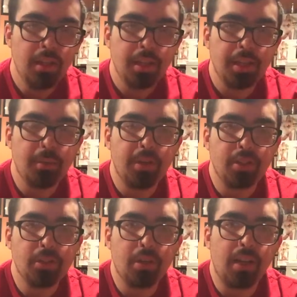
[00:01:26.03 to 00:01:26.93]
he
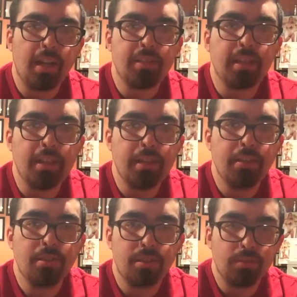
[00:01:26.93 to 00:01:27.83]
wasn't utilizing
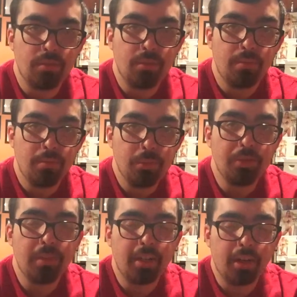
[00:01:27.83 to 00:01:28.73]
his
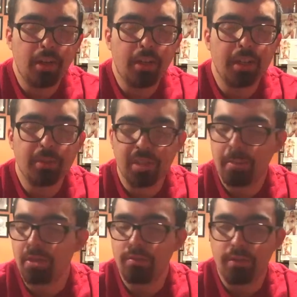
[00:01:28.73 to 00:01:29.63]
movement at all. He wasn't
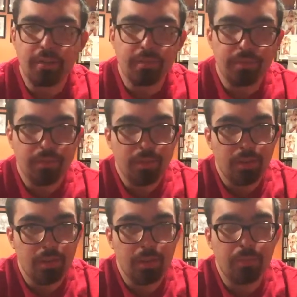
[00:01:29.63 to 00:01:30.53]
able to run,
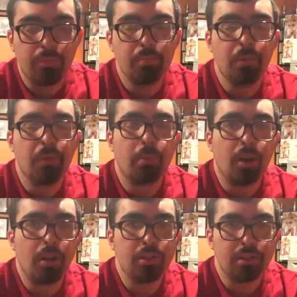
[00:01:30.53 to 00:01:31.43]
move the
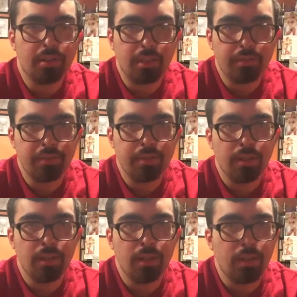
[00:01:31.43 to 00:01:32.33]
ball and stuff.
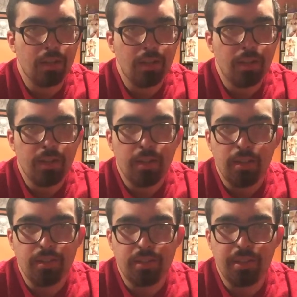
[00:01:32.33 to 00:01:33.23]

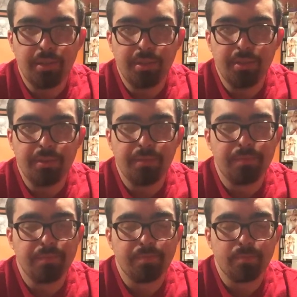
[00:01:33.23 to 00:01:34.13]
So,
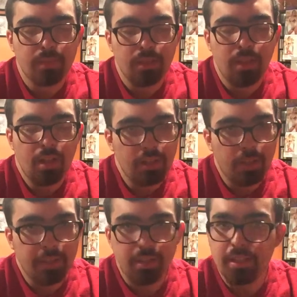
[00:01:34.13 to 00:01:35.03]

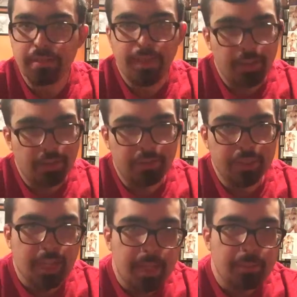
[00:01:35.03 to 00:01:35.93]
going into these final
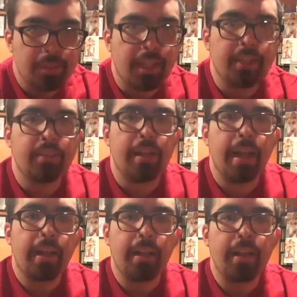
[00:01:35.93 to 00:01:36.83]
three games against
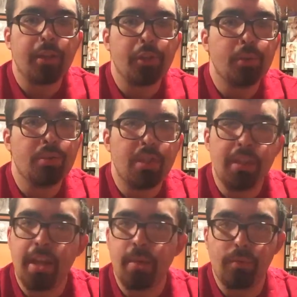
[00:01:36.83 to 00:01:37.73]
LA,
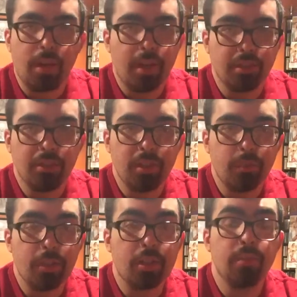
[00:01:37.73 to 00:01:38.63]
Houston, and Washington,
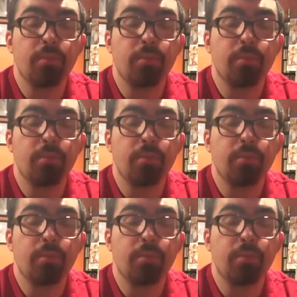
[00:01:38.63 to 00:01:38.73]
where